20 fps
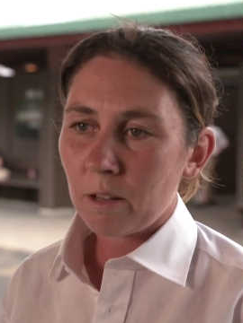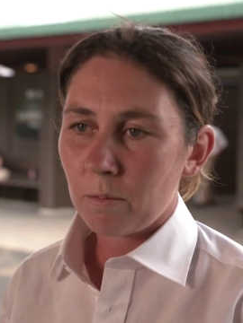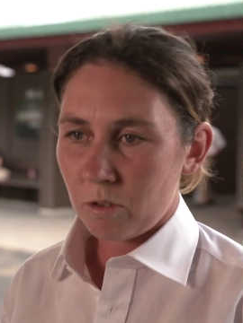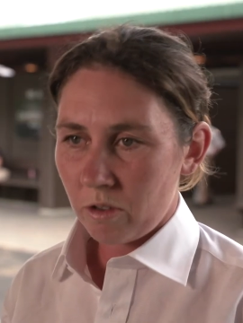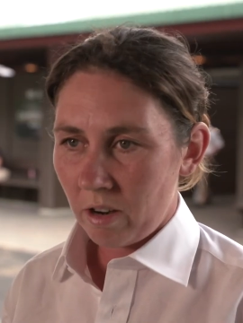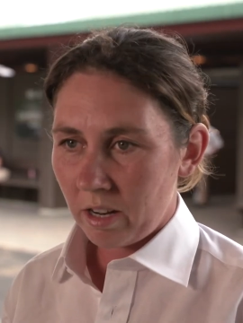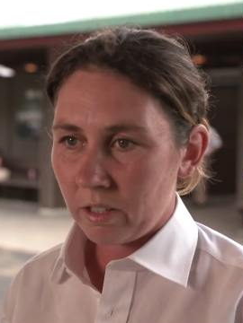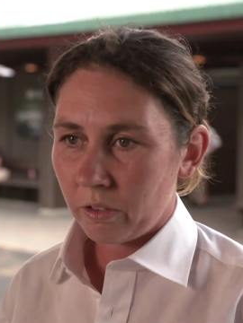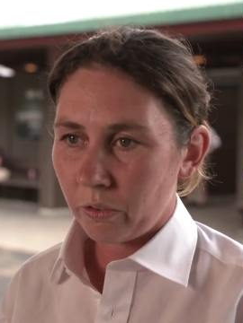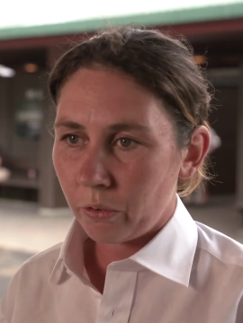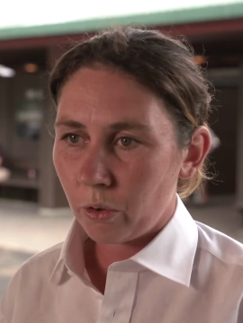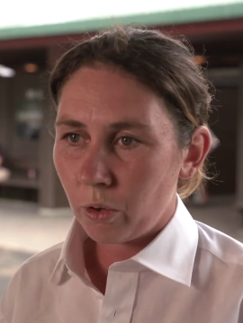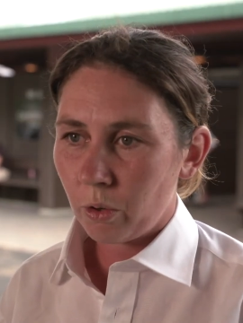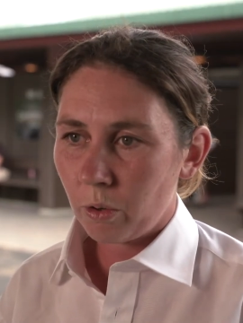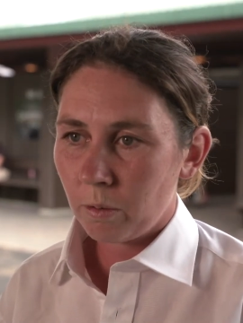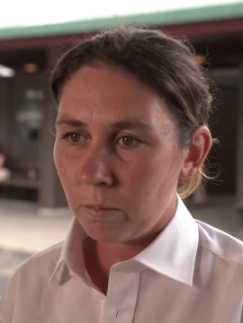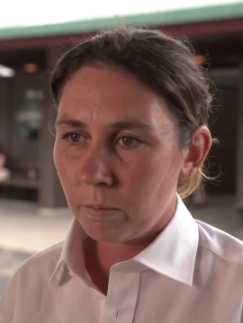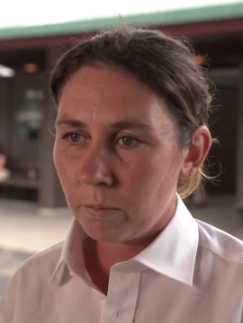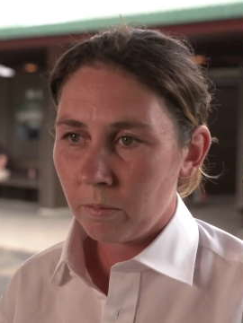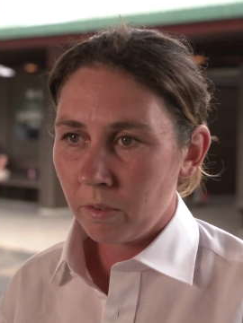them
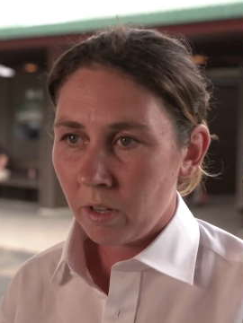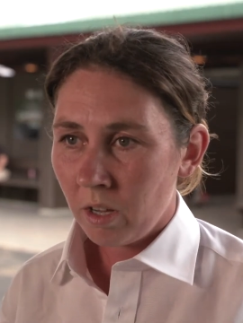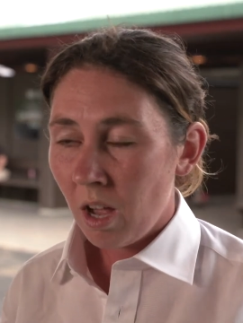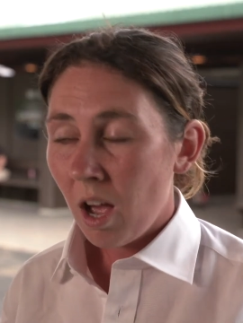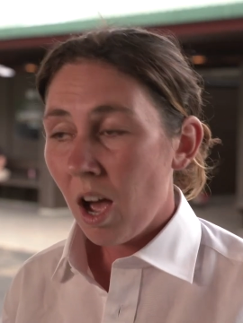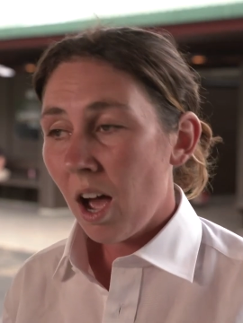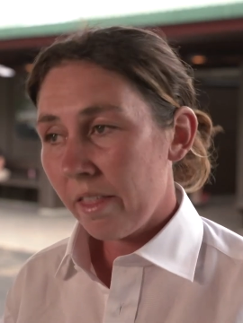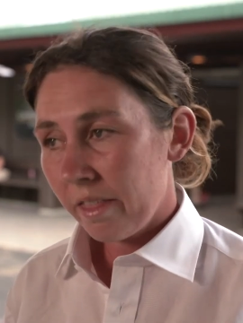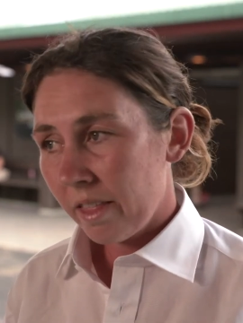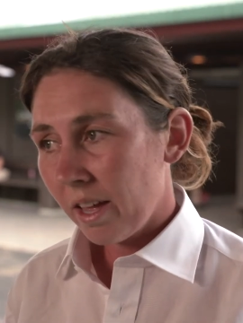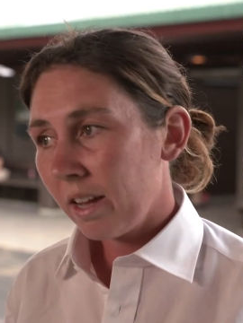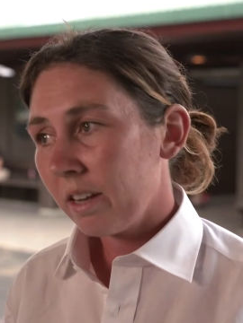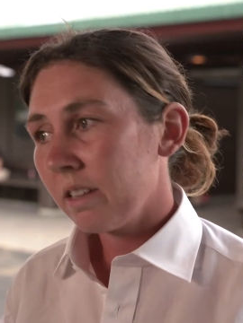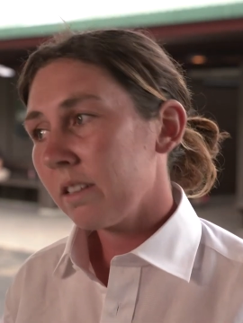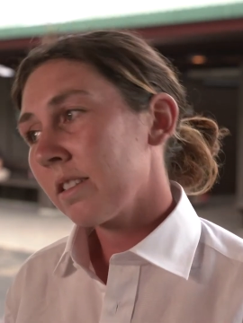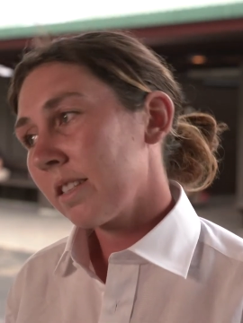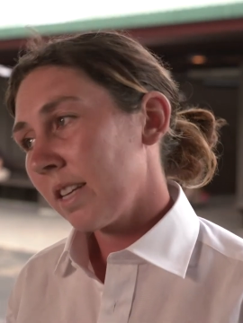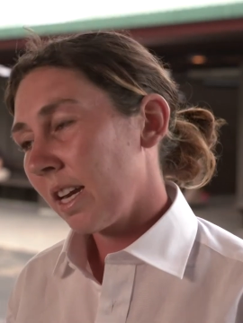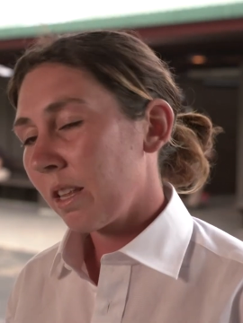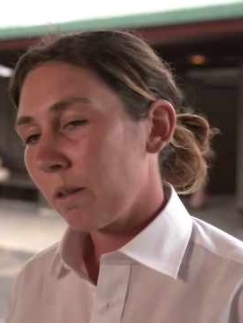transform and then
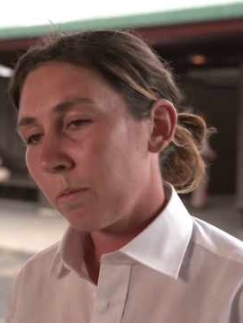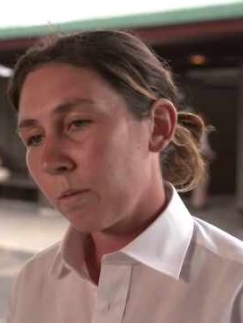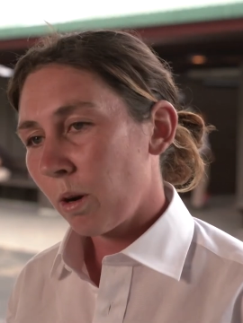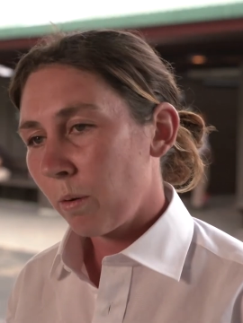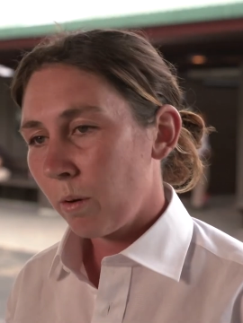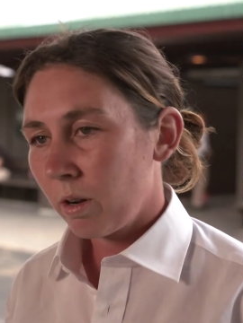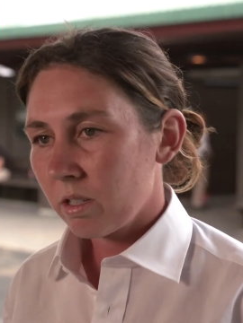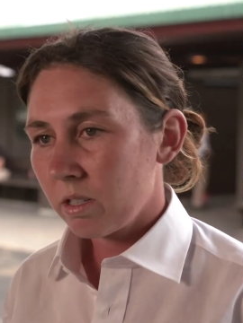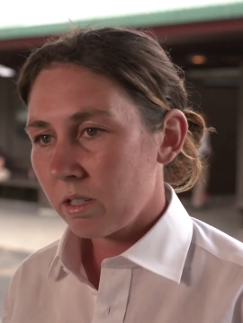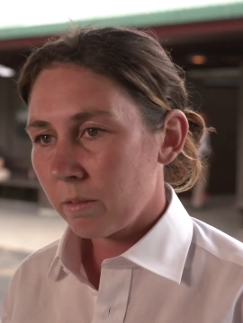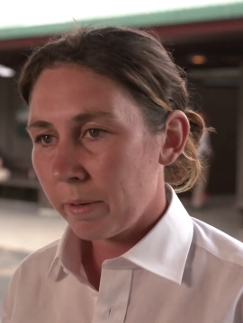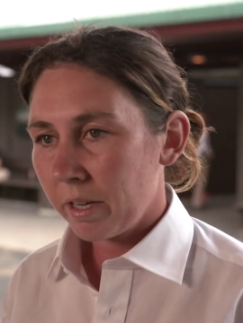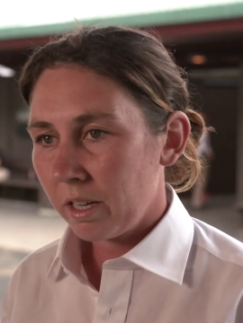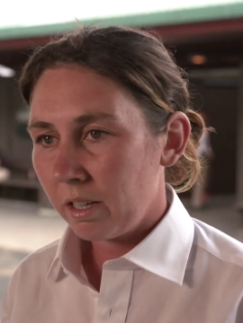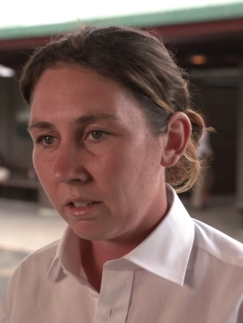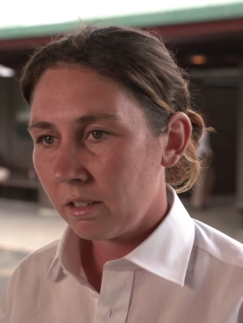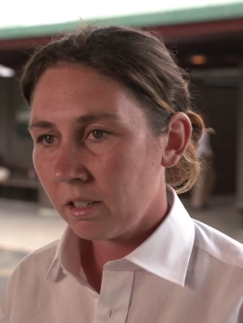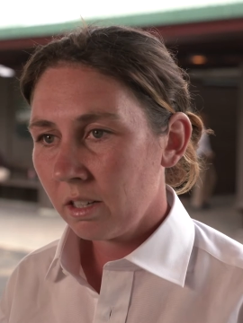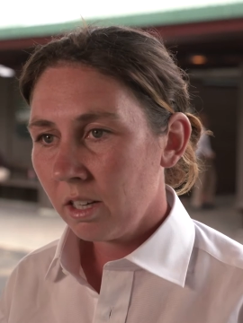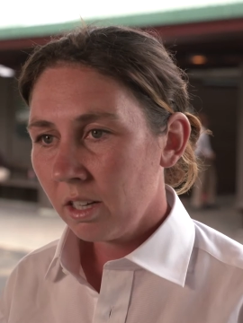seeing them go on to be
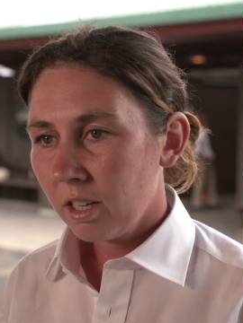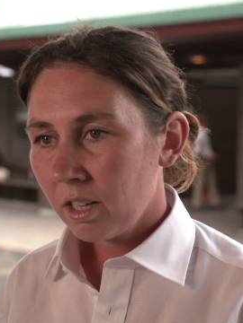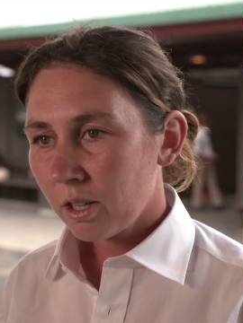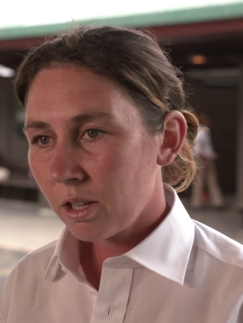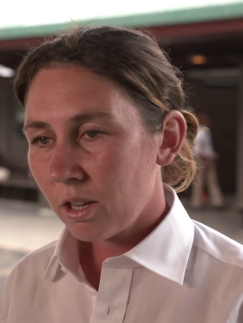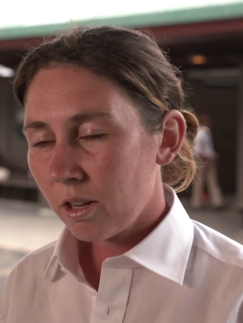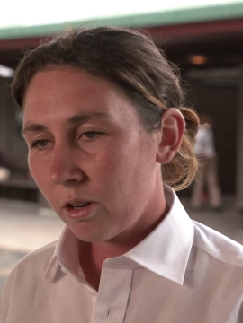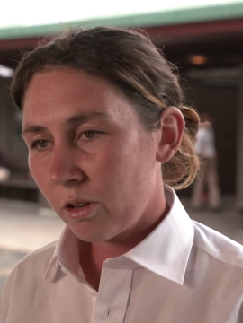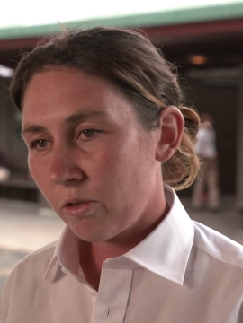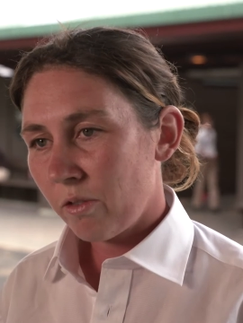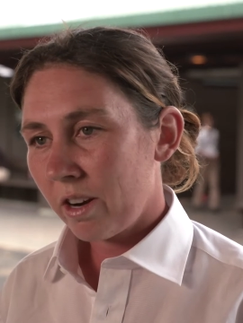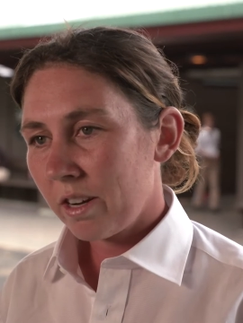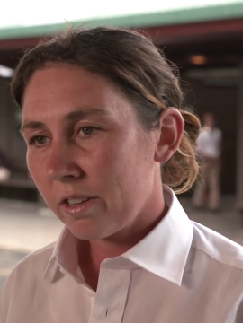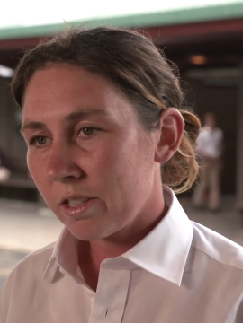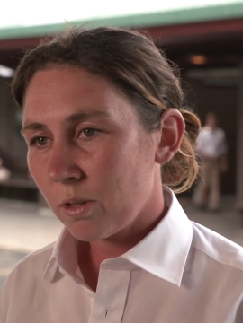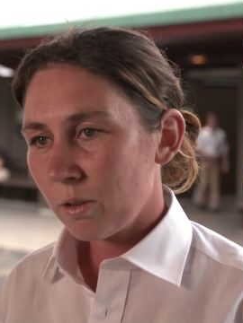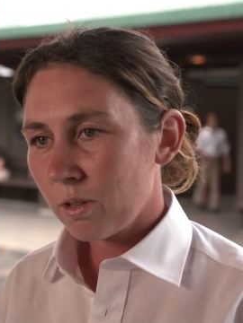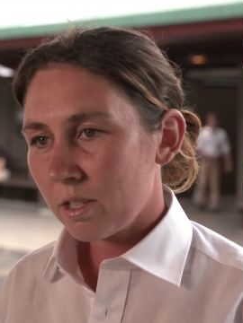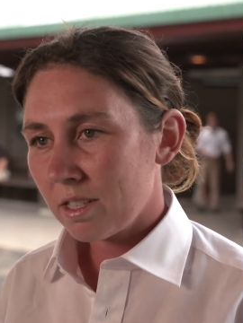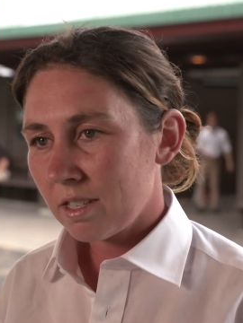good
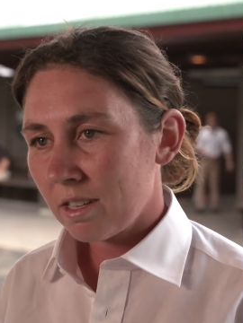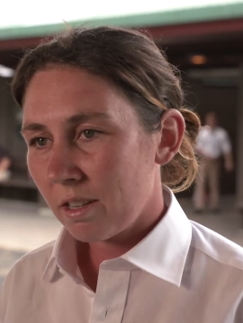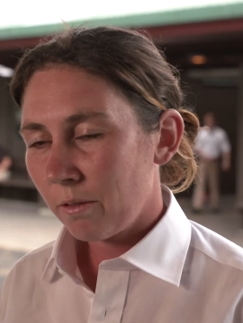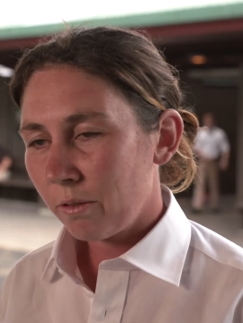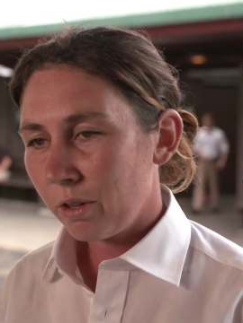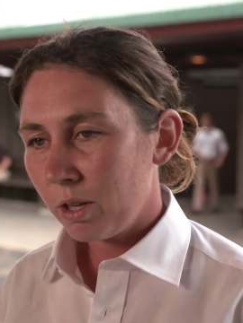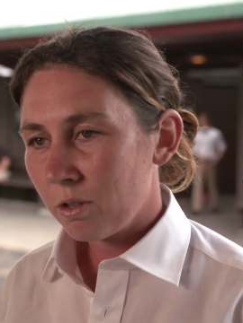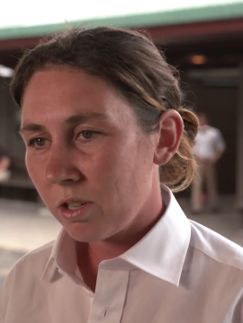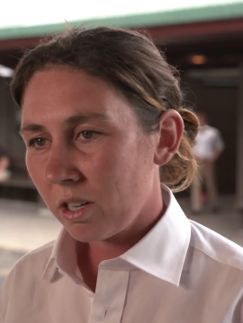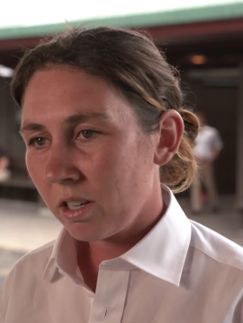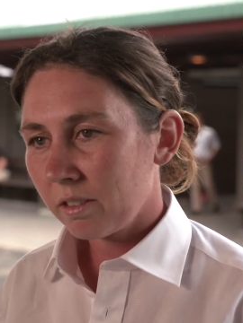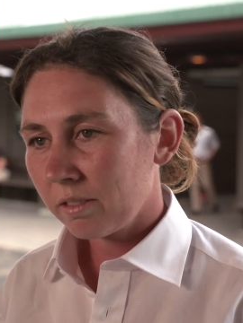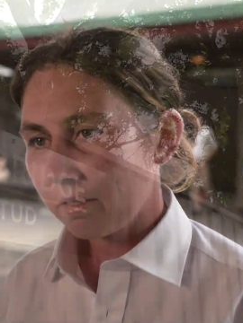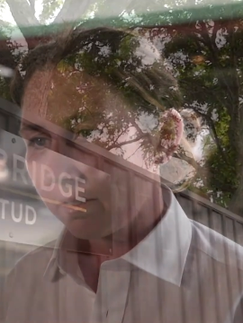racehorses in the future.